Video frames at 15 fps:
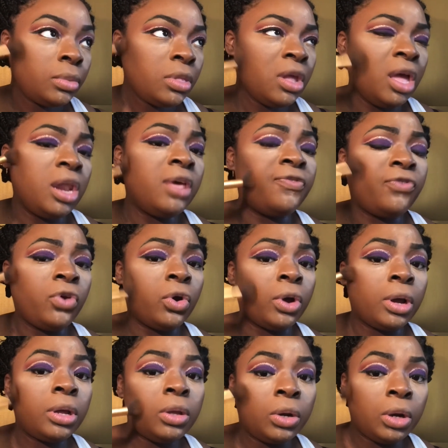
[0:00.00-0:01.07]
And if you're,
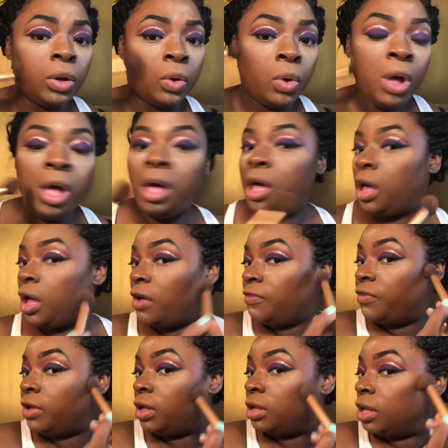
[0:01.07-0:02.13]
you know, of
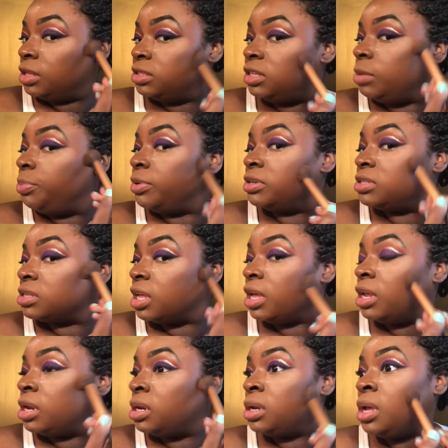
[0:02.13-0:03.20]
a deeper
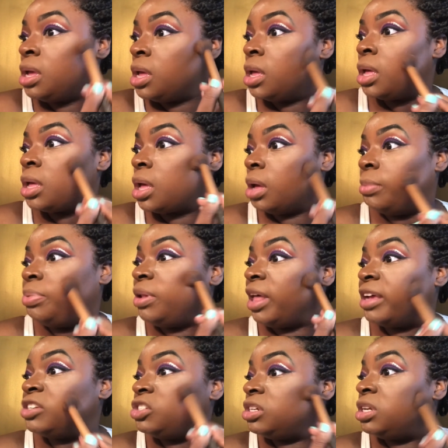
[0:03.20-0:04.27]
skin
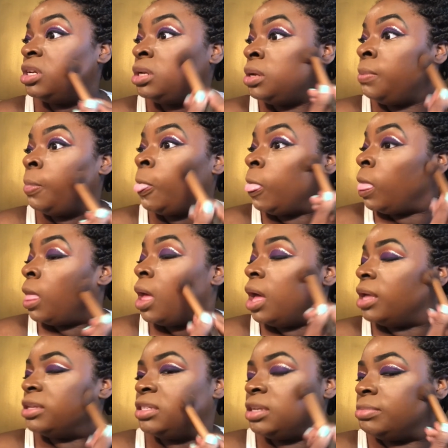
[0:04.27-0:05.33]
complexion,
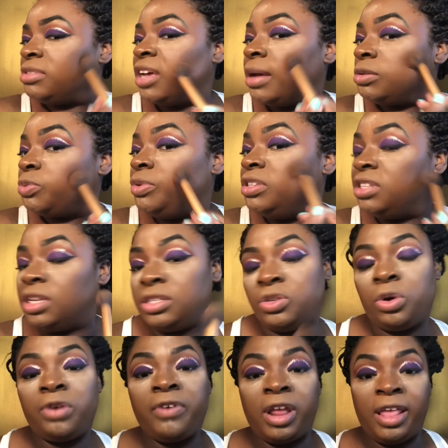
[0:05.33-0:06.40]
sometimes we tend to
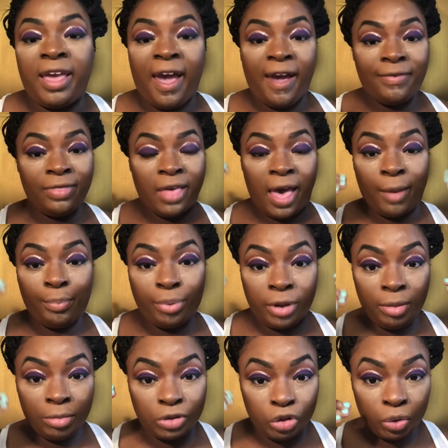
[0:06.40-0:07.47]
already have that
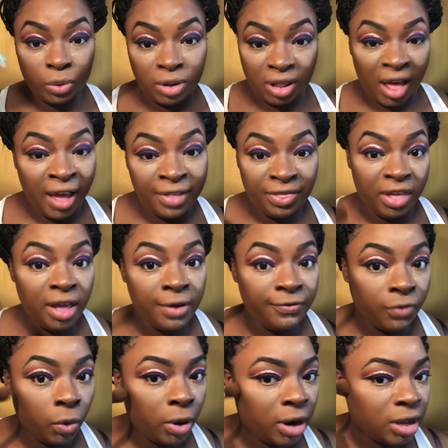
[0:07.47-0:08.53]
premature line there
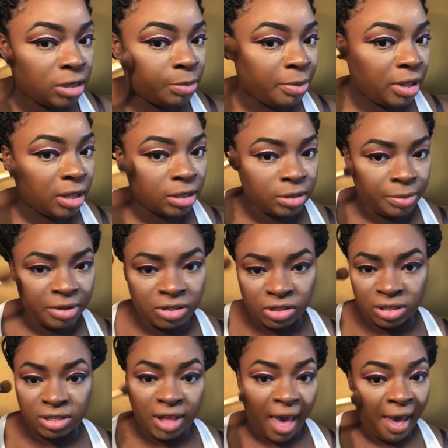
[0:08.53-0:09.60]
for us because we
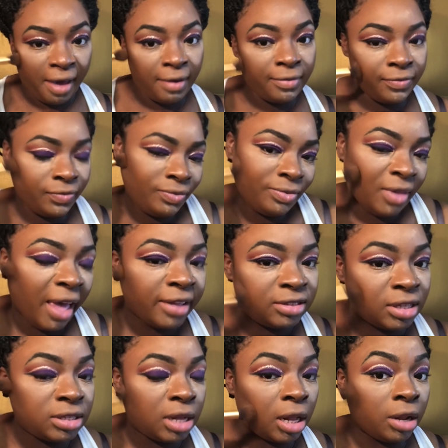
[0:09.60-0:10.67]
just have that
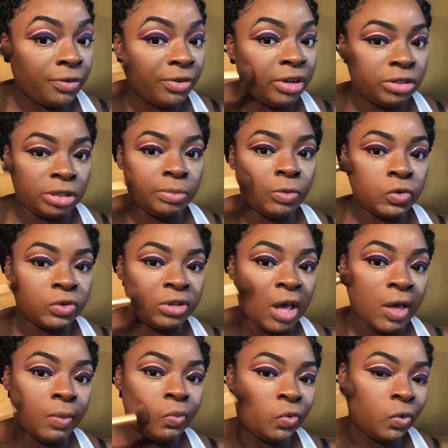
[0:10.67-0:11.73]
discoloration most
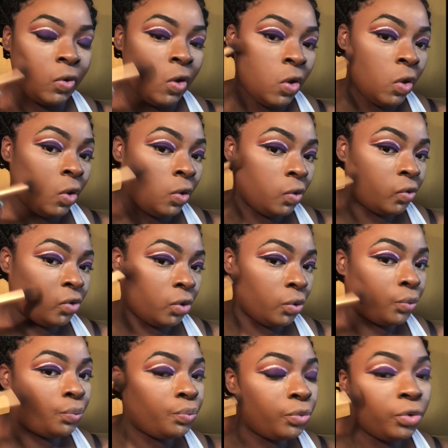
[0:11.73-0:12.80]
times.
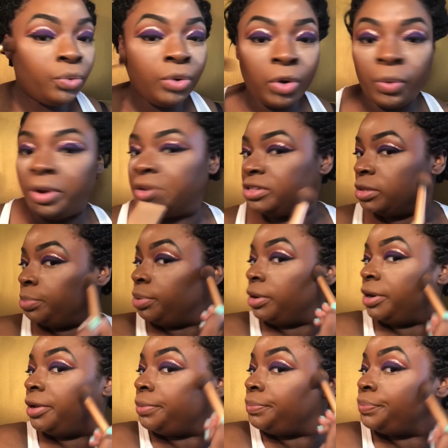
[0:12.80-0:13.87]
So you know where to put
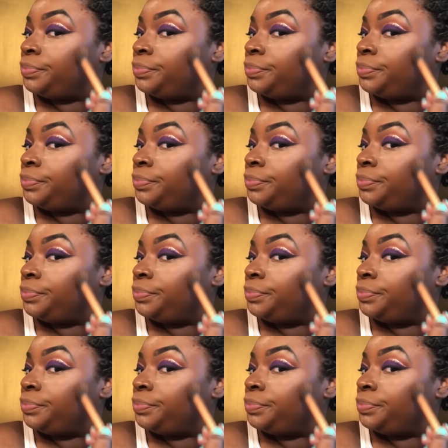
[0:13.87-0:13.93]
it.